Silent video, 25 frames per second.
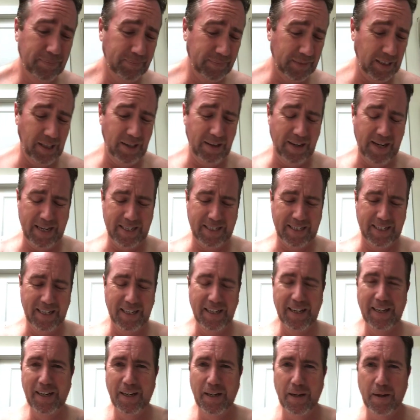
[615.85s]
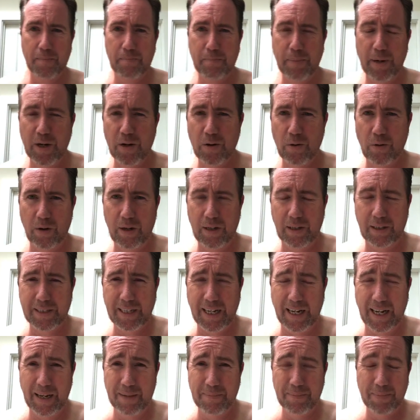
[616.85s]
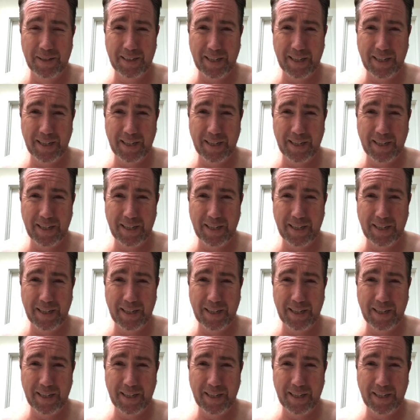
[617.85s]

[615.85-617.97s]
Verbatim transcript: All right, beard oil time.